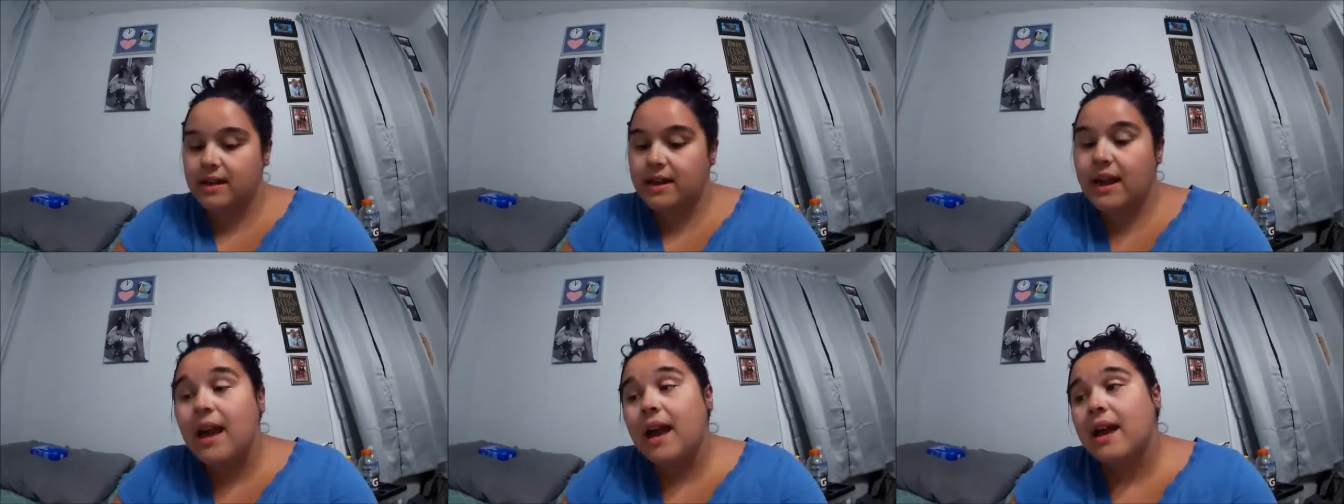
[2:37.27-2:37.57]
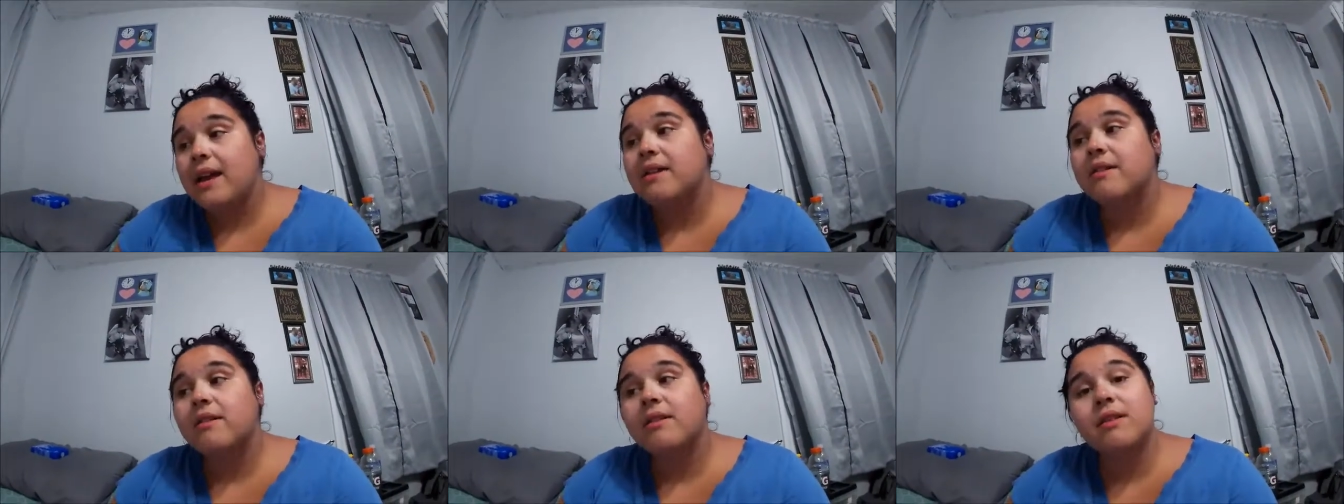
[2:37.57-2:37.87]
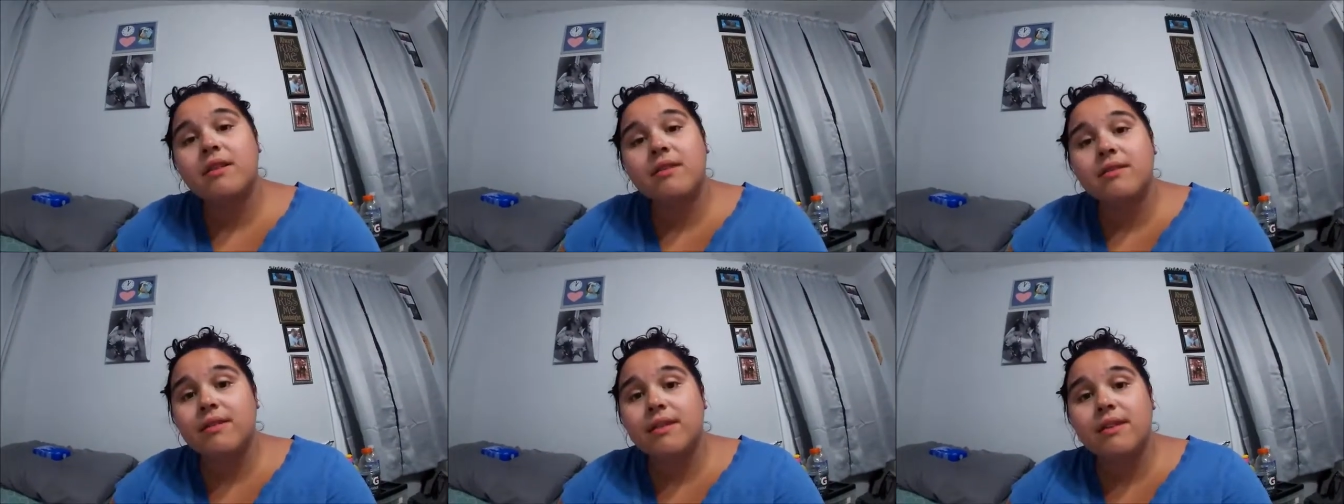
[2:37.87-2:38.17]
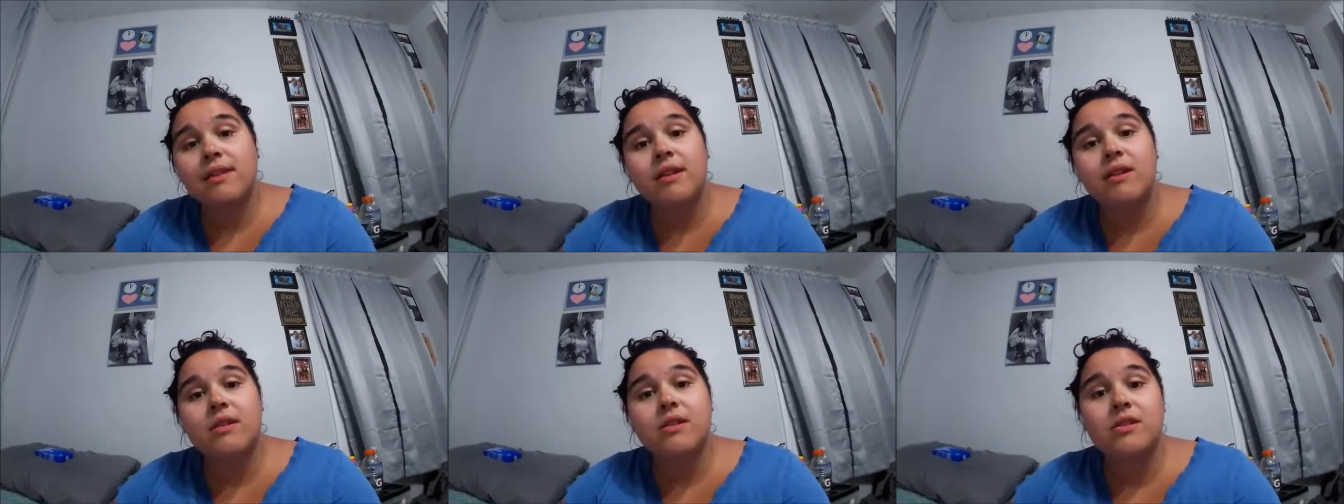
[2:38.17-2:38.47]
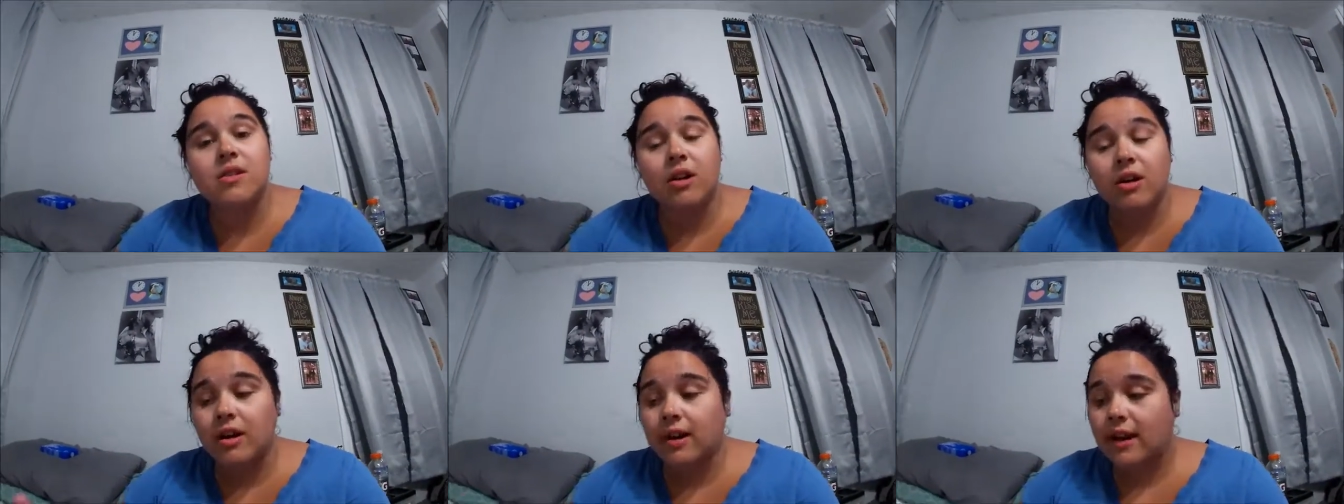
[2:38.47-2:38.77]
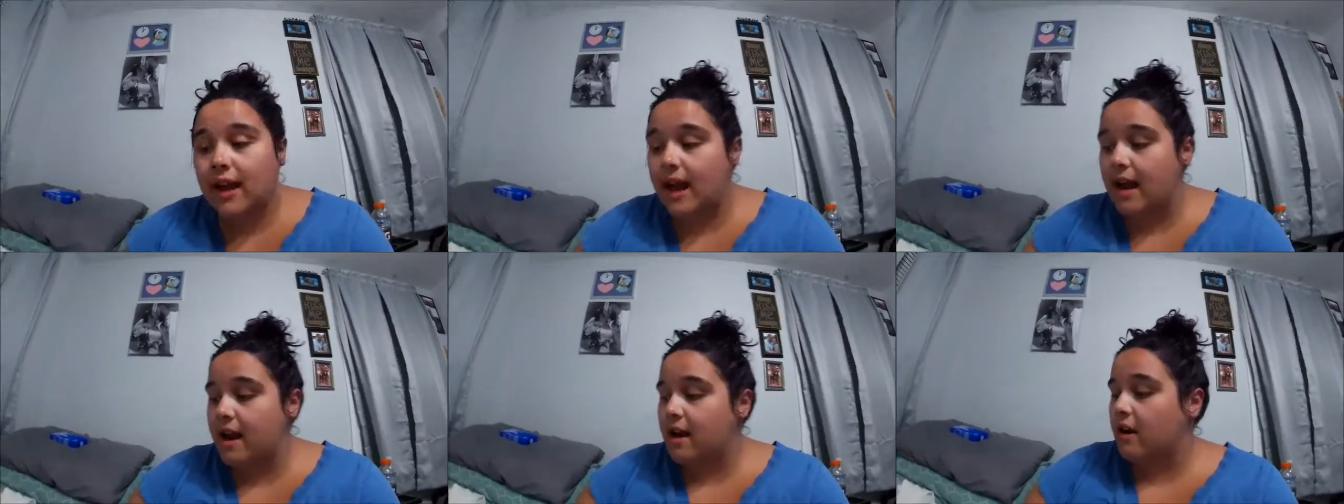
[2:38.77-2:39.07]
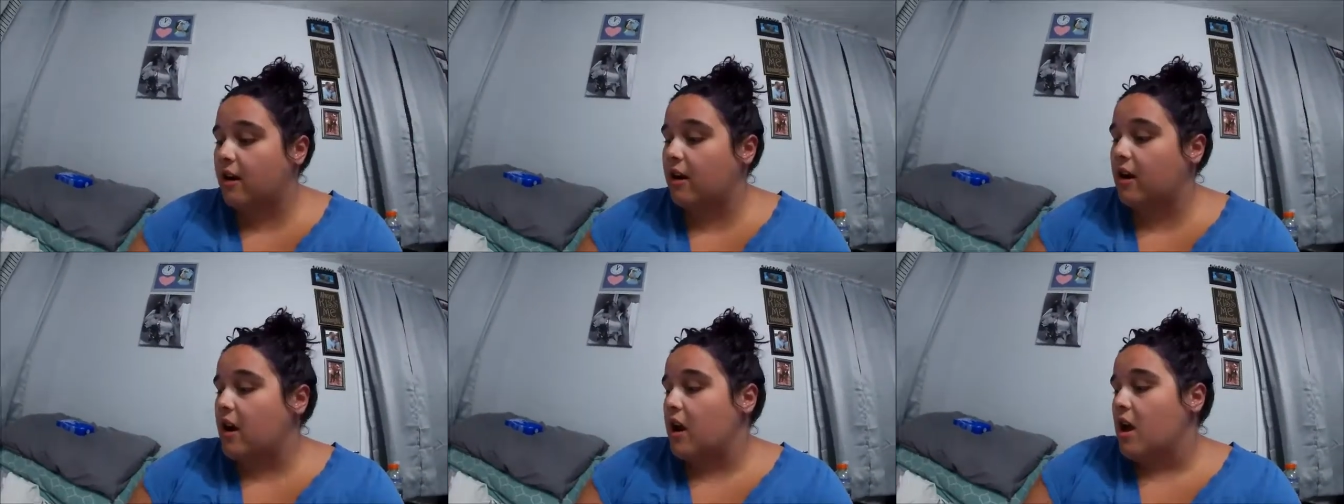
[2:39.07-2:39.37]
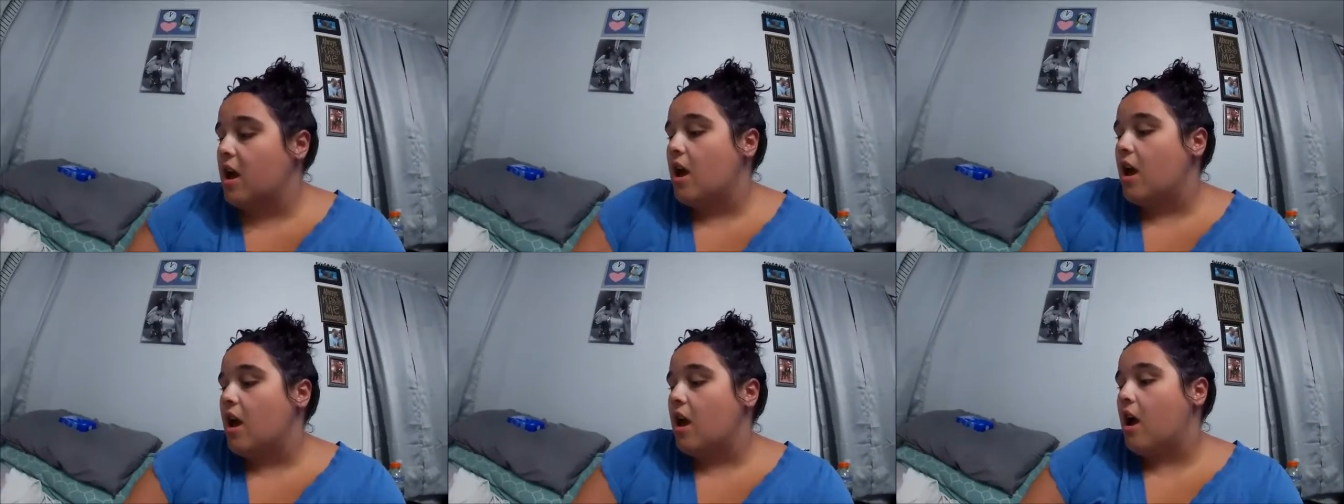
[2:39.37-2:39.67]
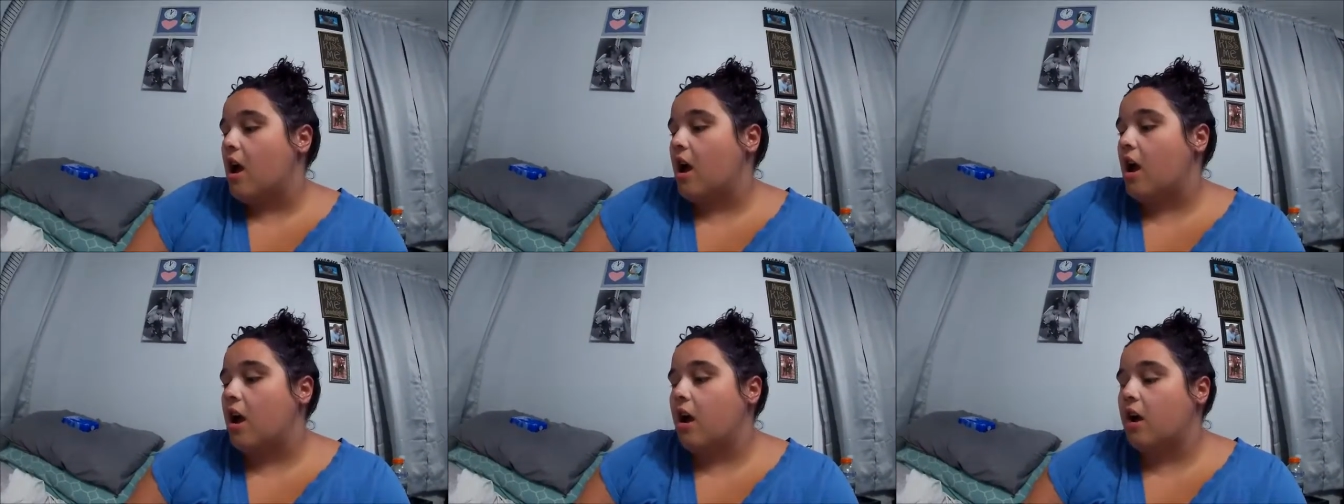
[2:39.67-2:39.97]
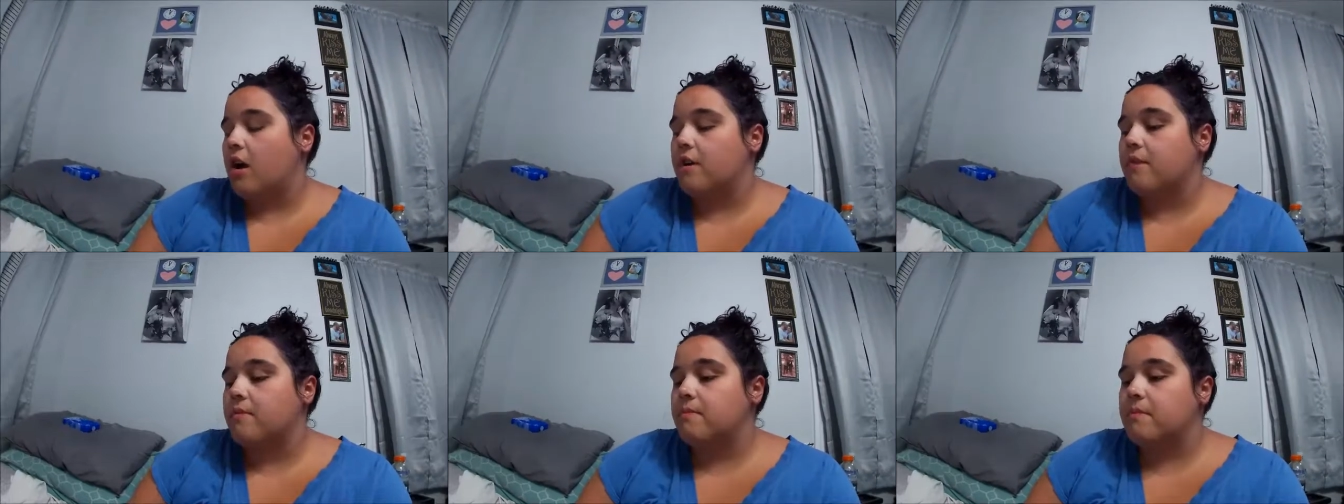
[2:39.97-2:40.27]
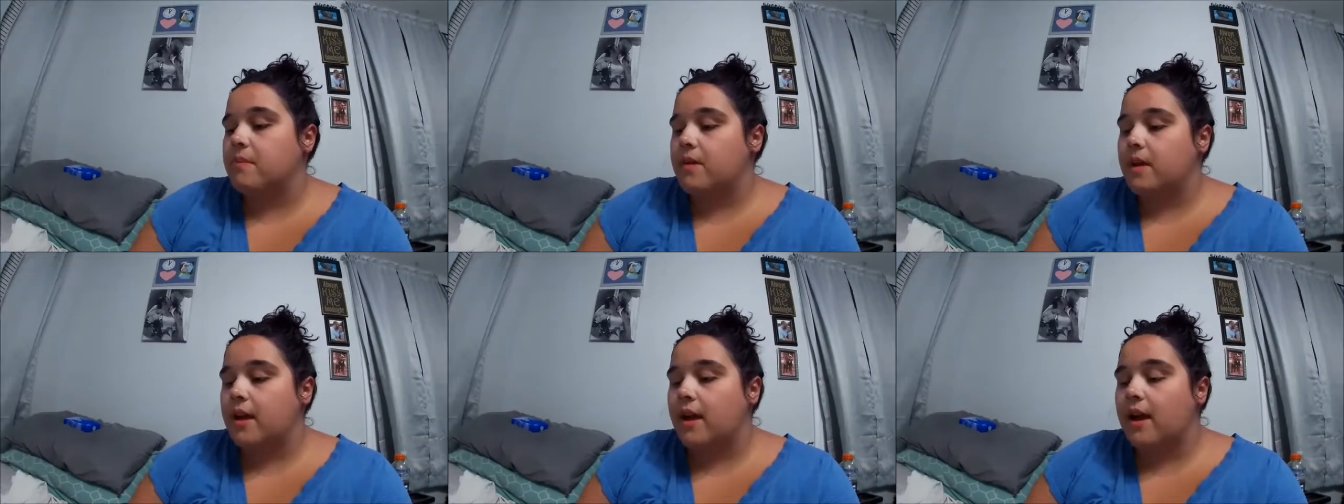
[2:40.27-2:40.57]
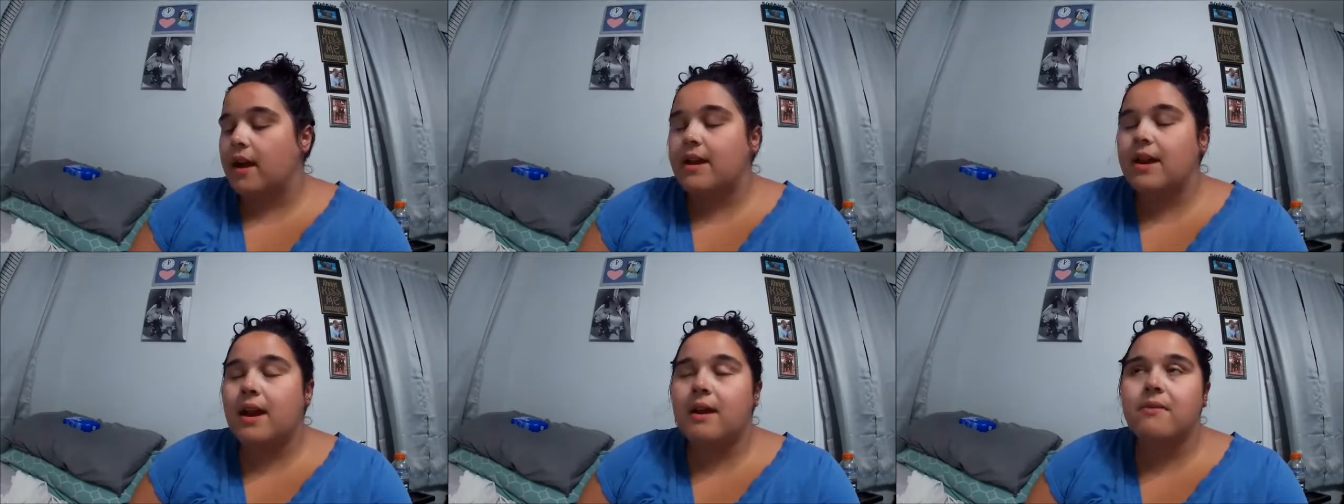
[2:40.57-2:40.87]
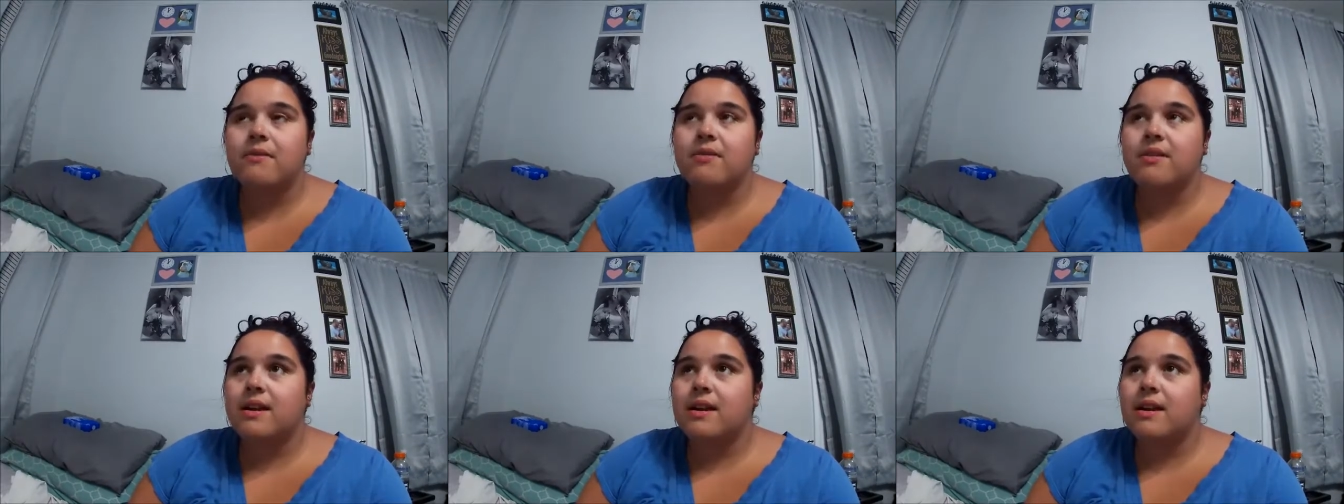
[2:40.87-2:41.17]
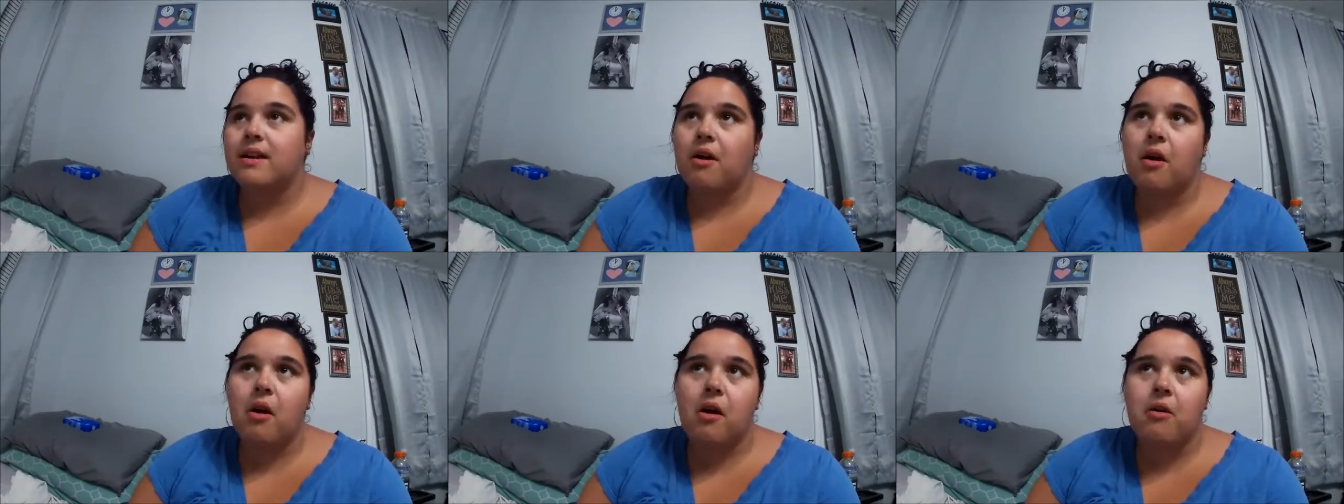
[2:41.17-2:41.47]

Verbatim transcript: "Yeah, you can use it on dark hair," um, and I was like,